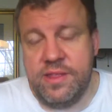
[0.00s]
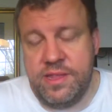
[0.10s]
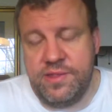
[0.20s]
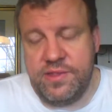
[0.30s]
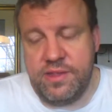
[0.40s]

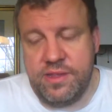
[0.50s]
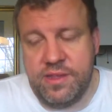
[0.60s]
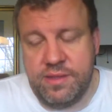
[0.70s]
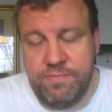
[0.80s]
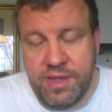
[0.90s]
this
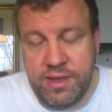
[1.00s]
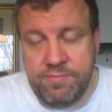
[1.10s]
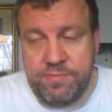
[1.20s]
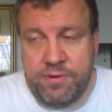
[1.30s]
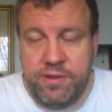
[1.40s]

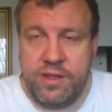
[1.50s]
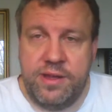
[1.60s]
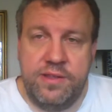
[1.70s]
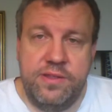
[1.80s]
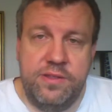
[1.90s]
becomes part of the
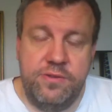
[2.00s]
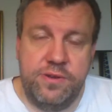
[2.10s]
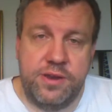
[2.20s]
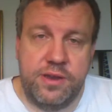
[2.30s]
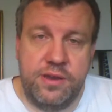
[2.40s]

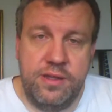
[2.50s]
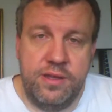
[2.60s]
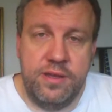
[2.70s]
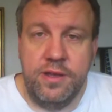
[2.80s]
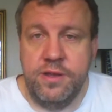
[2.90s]
Constitution,
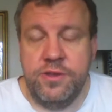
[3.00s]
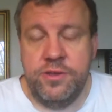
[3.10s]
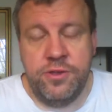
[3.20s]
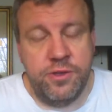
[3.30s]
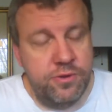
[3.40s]

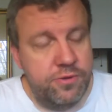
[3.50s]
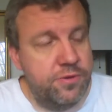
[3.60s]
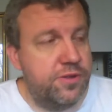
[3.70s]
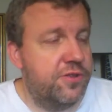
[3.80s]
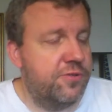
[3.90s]

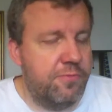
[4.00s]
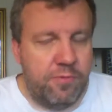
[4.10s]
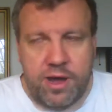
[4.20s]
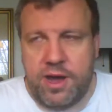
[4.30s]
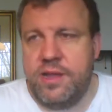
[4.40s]
huge
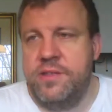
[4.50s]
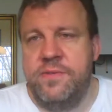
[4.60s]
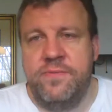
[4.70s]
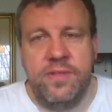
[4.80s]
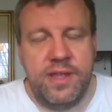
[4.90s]
swaths
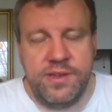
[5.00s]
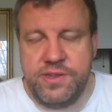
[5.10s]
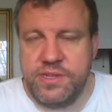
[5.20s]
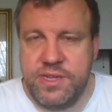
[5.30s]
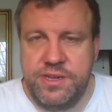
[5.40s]
of
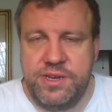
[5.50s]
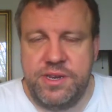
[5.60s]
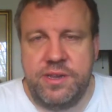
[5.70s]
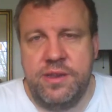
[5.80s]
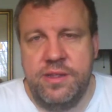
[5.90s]

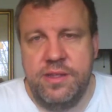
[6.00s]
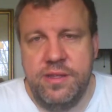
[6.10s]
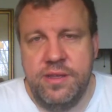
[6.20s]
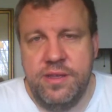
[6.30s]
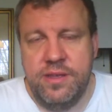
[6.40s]
legislation
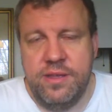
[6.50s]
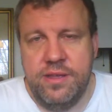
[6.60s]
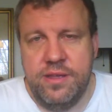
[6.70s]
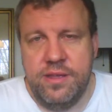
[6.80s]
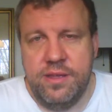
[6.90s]

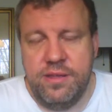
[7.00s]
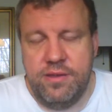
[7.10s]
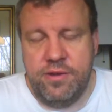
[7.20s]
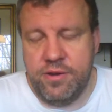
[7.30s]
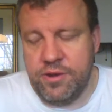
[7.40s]

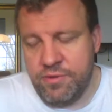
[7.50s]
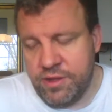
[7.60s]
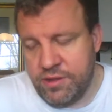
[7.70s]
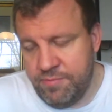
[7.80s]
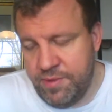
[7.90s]
are
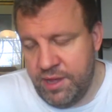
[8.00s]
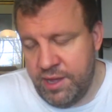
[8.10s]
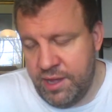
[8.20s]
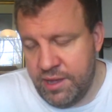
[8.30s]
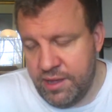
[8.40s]
going to
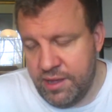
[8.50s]
be